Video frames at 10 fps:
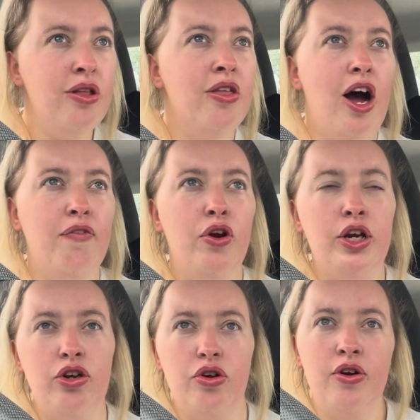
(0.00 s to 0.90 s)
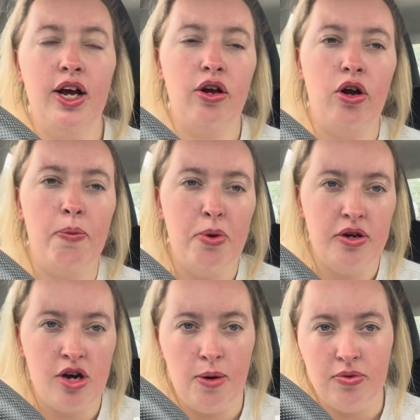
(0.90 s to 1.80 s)
I've only done like a couple of
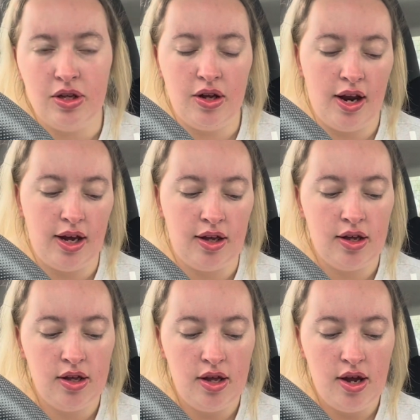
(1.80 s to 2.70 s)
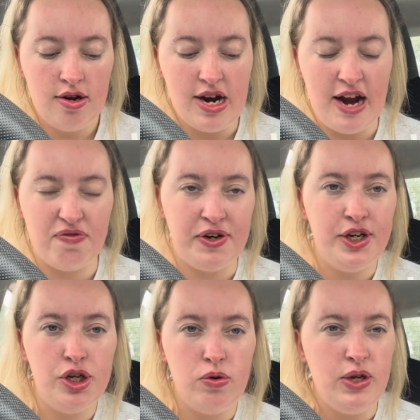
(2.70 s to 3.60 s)
times at like every
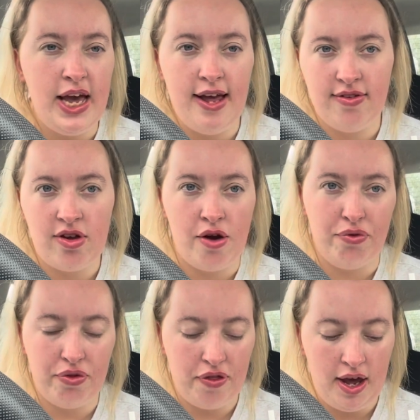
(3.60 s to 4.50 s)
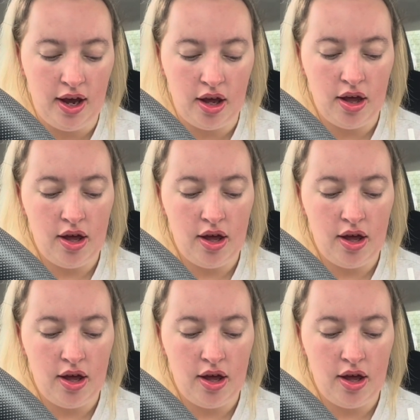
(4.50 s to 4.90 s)
2 years kind of thing,